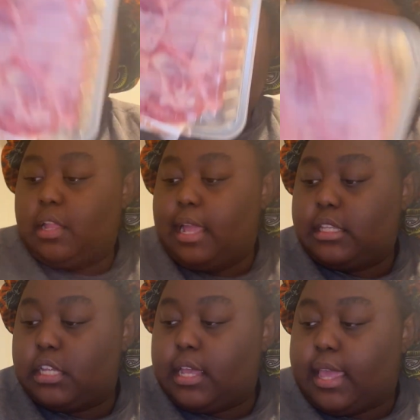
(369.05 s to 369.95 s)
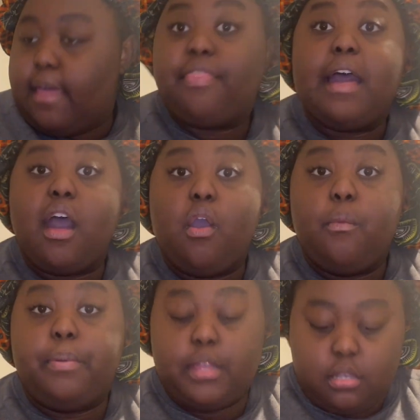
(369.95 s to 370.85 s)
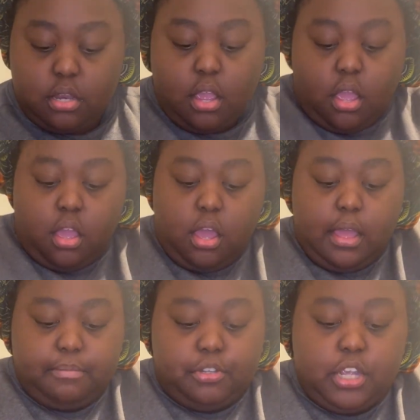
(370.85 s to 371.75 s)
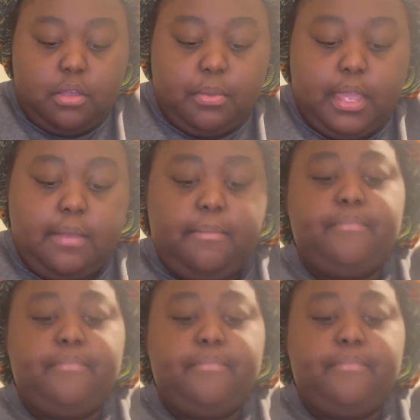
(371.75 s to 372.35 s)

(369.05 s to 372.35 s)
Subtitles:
So let's get that open up, shall we?